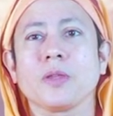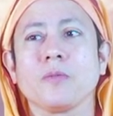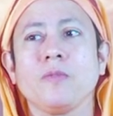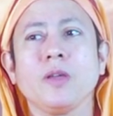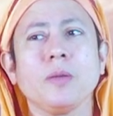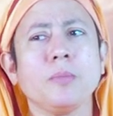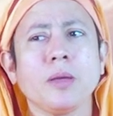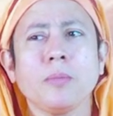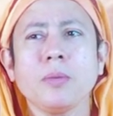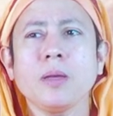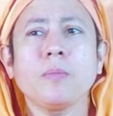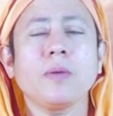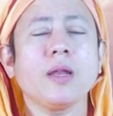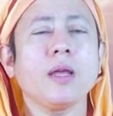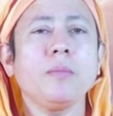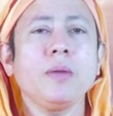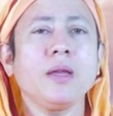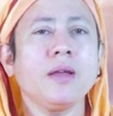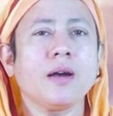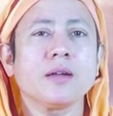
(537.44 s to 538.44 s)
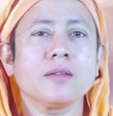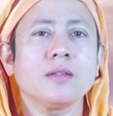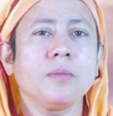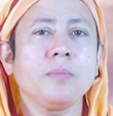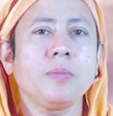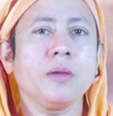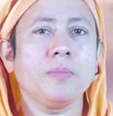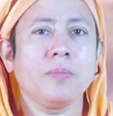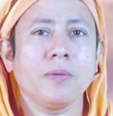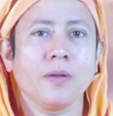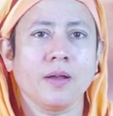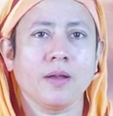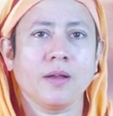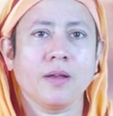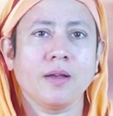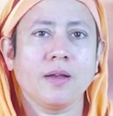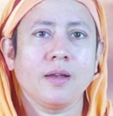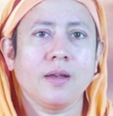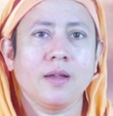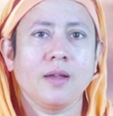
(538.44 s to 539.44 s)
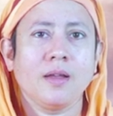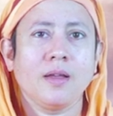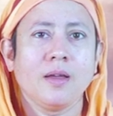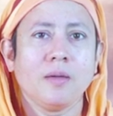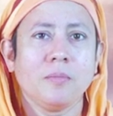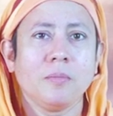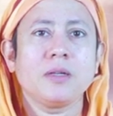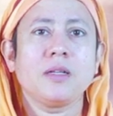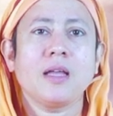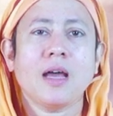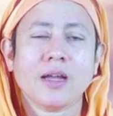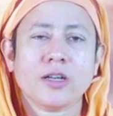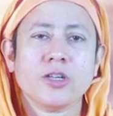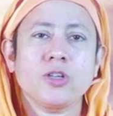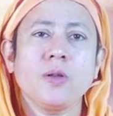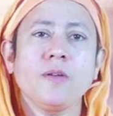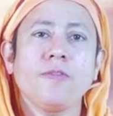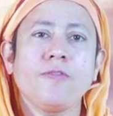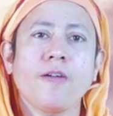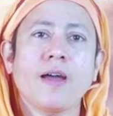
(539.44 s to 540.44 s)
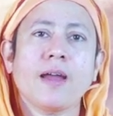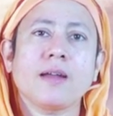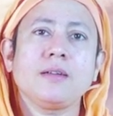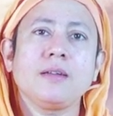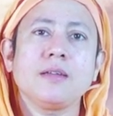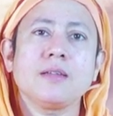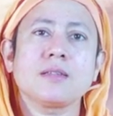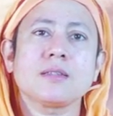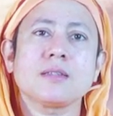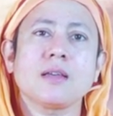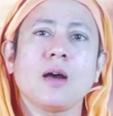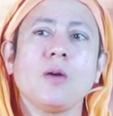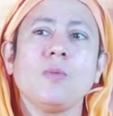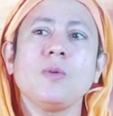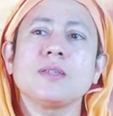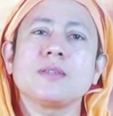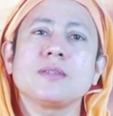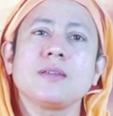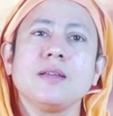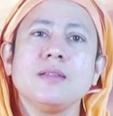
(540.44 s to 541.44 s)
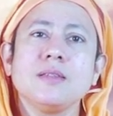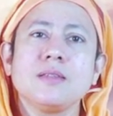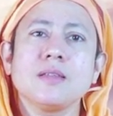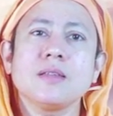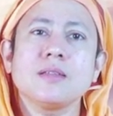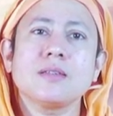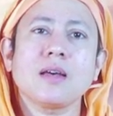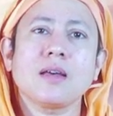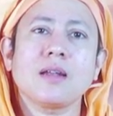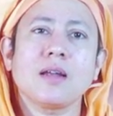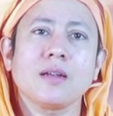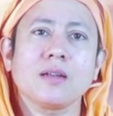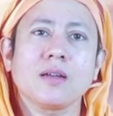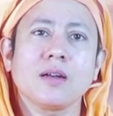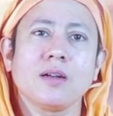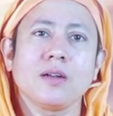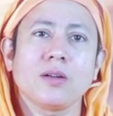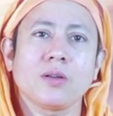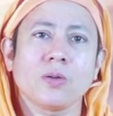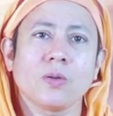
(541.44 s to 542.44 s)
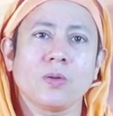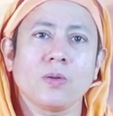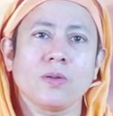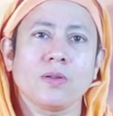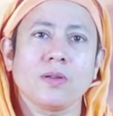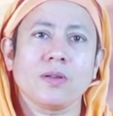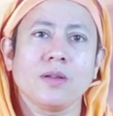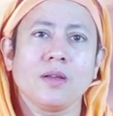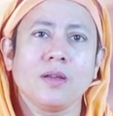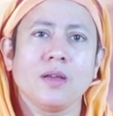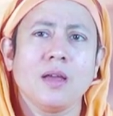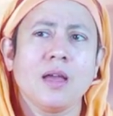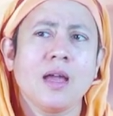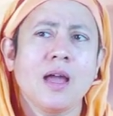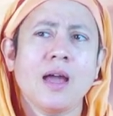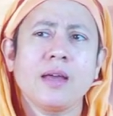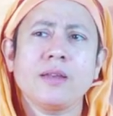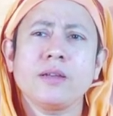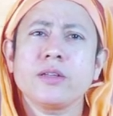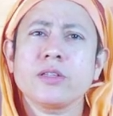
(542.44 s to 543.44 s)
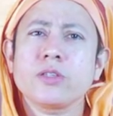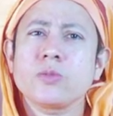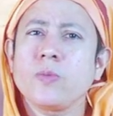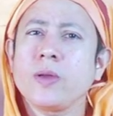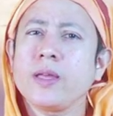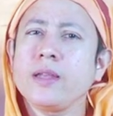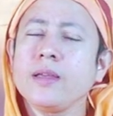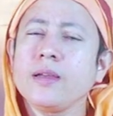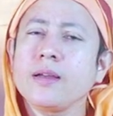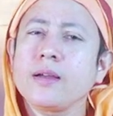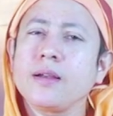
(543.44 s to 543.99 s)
We may be blaming other people, but the actual fact is our senses are uncontrolled. And it is very